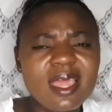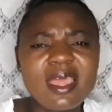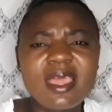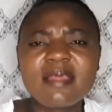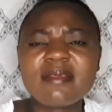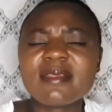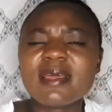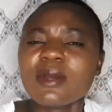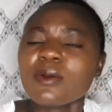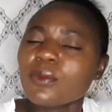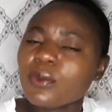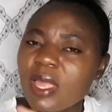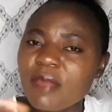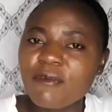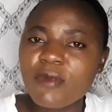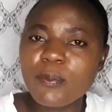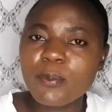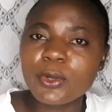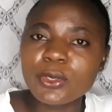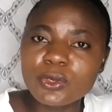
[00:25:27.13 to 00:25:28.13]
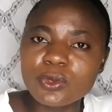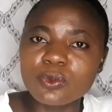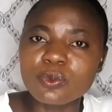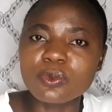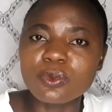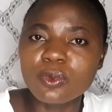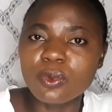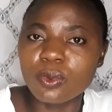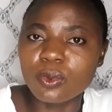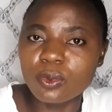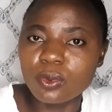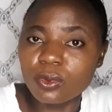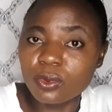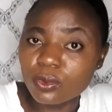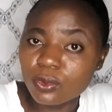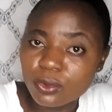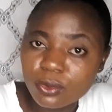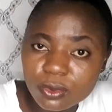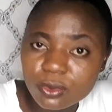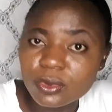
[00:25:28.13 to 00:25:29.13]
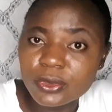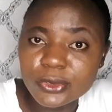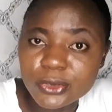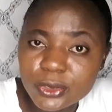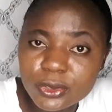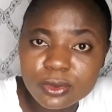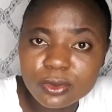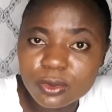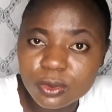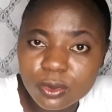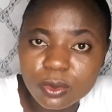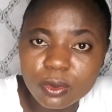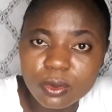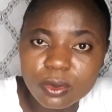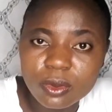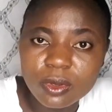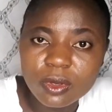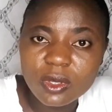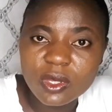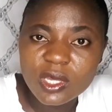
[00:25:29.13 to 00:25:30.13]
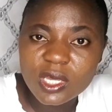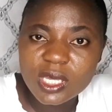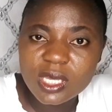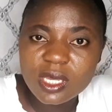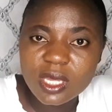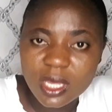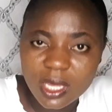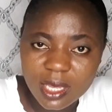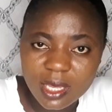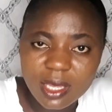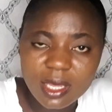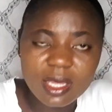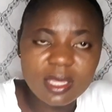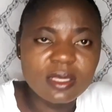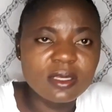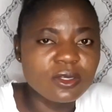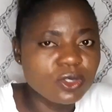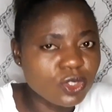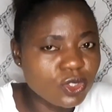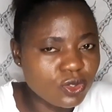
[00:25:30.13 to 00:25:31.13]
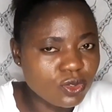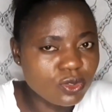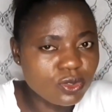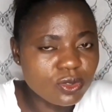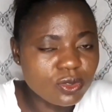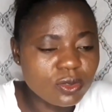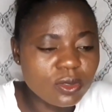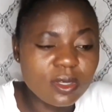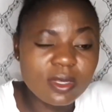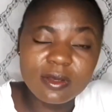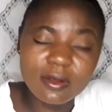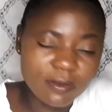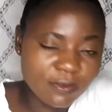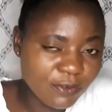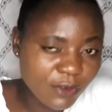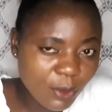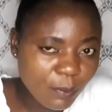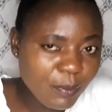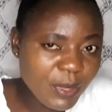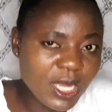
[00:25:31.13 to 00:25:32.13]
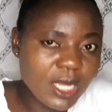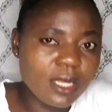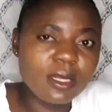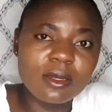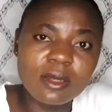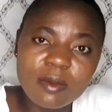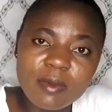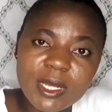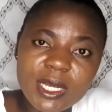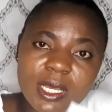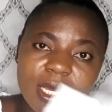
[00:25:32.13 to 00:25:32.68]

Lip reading: now everybody will know you didn't go. You didn't. For me, nobody